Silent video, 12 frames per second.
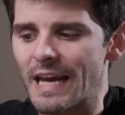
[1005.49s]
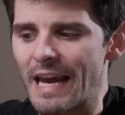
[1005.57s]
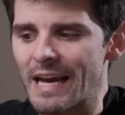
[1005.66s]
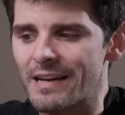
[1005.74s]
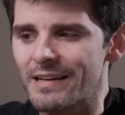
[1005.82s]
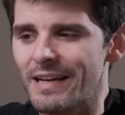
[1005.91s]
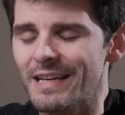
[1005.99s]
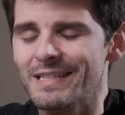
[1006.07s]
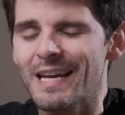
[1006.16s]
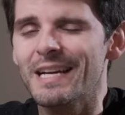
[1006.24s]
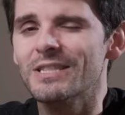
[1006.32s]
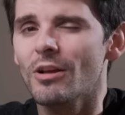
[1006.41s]
and it
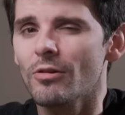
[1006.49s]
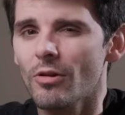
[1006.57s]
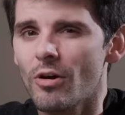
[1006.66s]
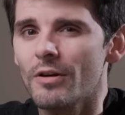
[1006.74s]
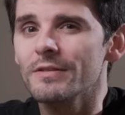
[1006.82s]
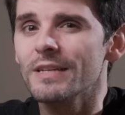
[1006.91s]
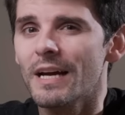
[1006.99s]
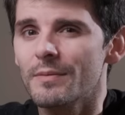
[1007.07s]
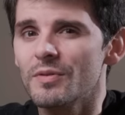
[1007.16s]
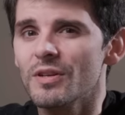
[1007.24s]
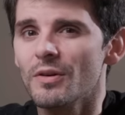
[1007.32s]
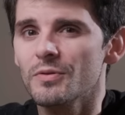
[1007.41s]
takes a long time
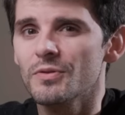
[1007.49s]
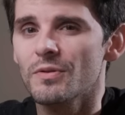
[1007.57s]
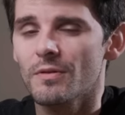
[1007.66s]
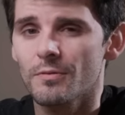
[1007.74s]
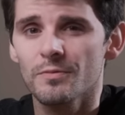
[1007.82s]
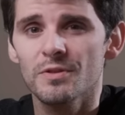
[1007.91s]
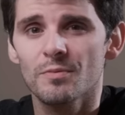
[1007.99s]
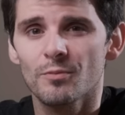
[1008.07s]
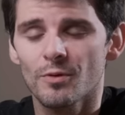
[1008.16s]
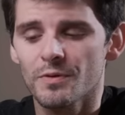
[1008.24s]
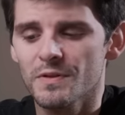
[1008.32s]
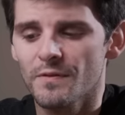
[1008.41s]
to go through some
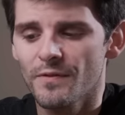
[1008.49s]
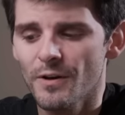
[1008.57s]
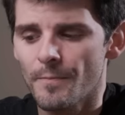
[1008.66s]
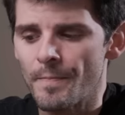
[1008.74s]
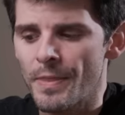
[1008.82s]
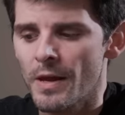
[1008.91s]
rolls of film.